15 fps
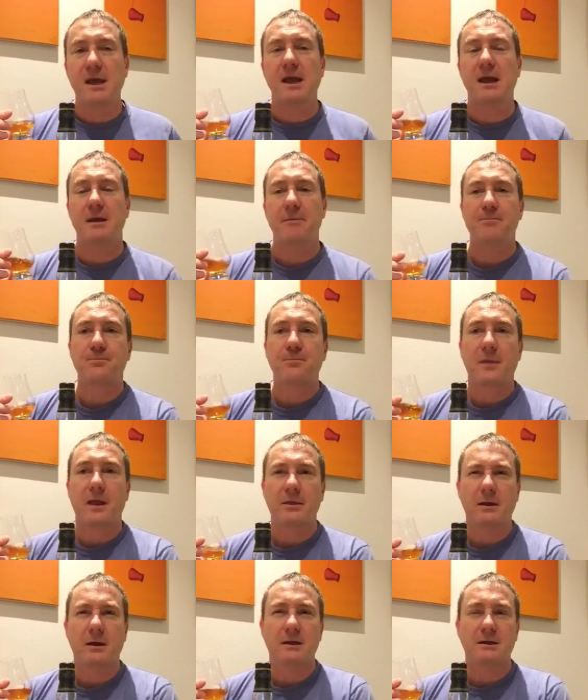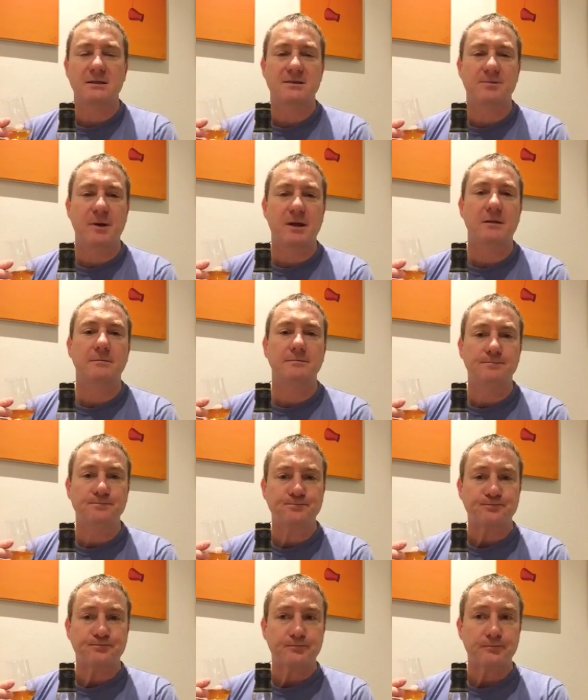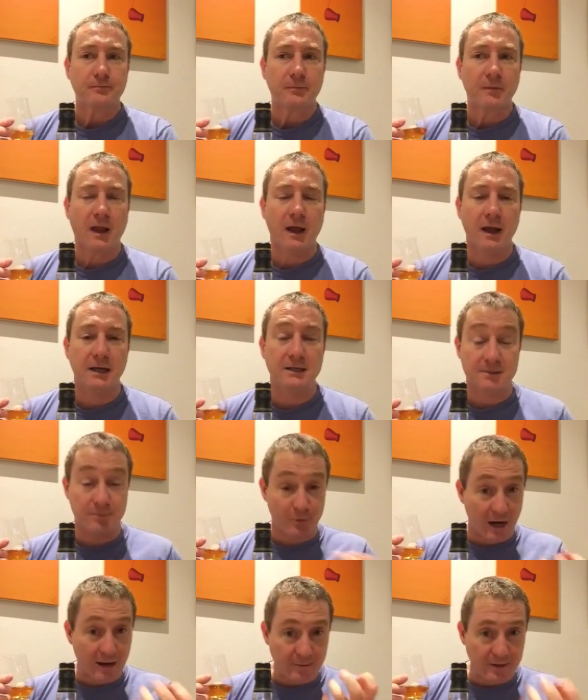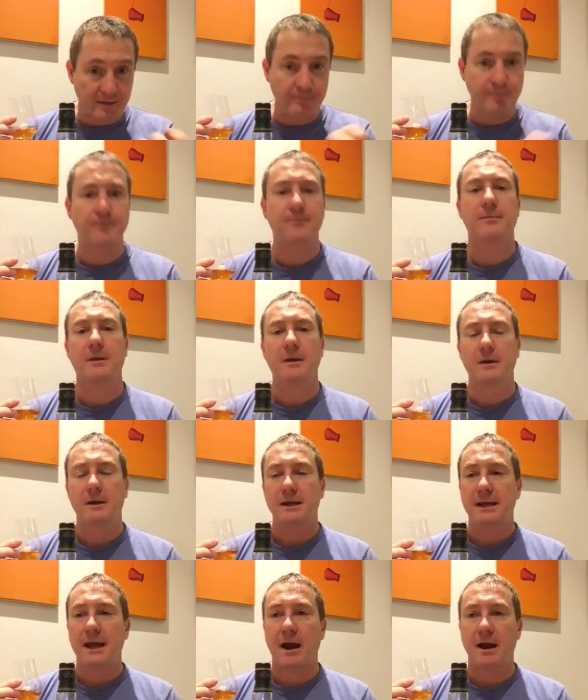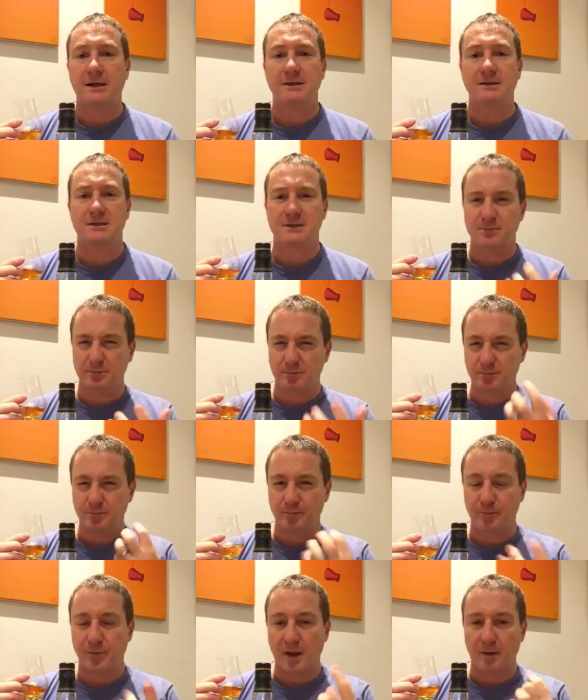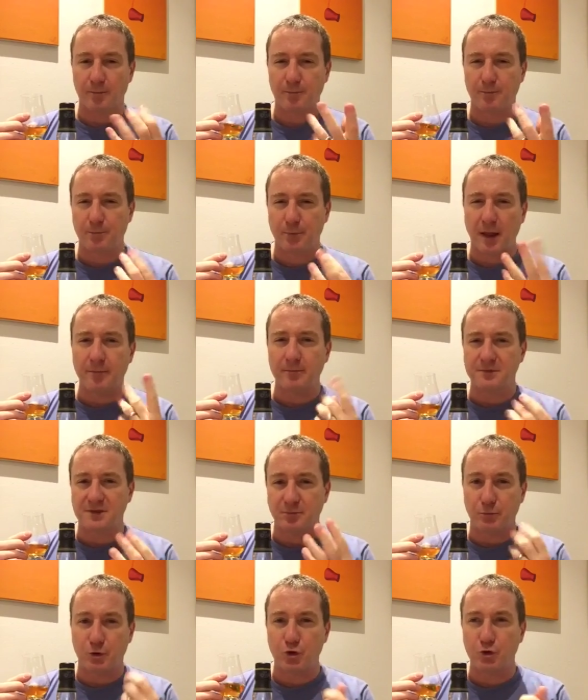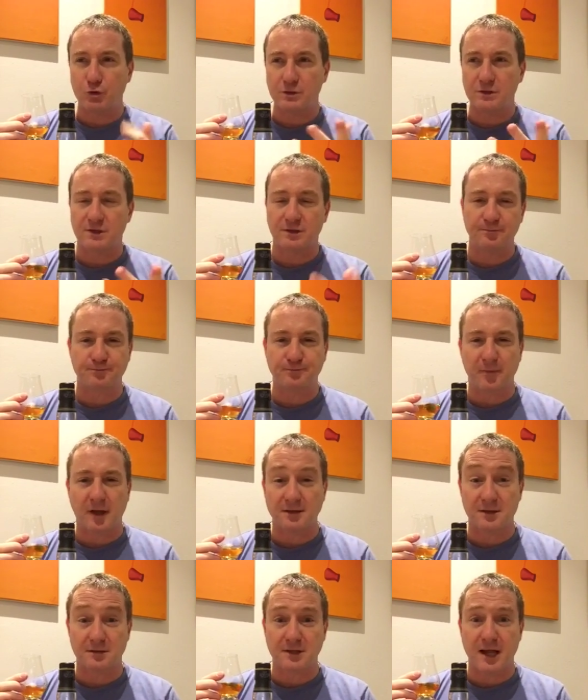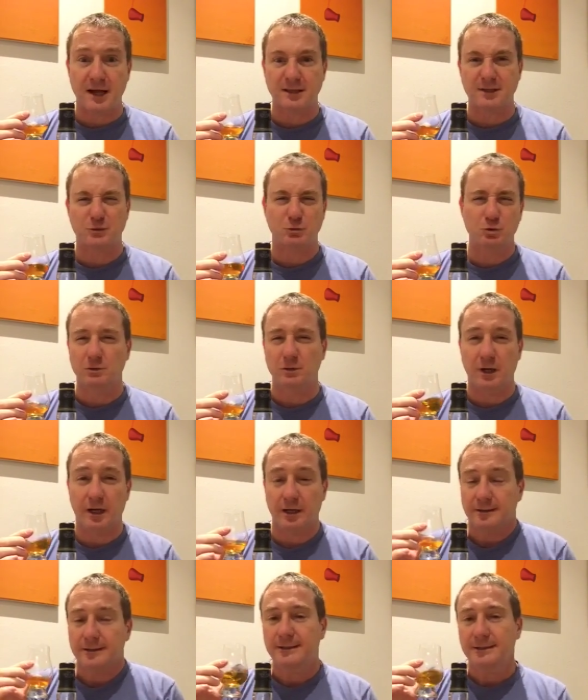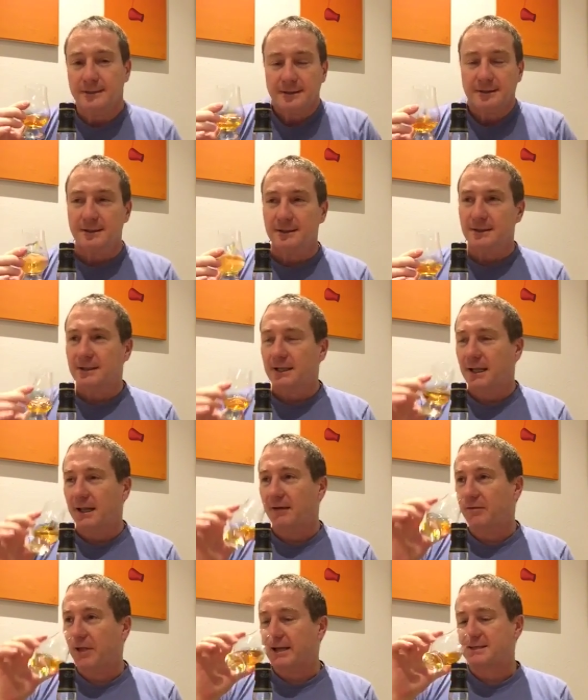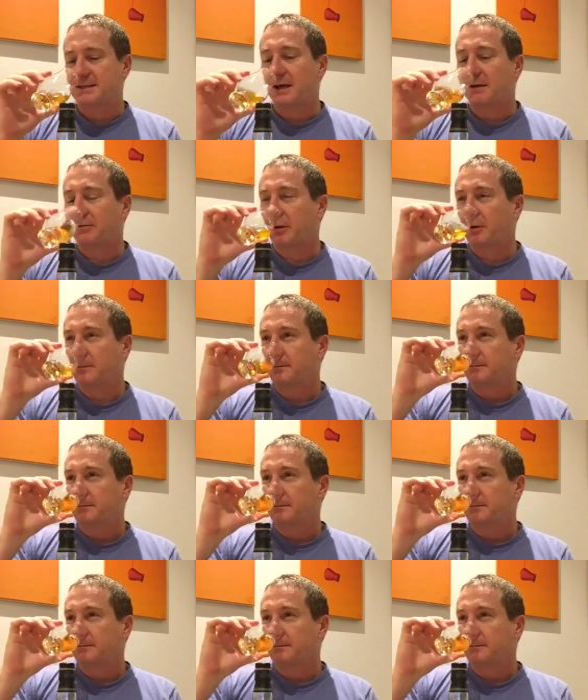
Yeah, I can smell some grapey characters, some plums and prunes and sultanas. Oh, I love that stuff.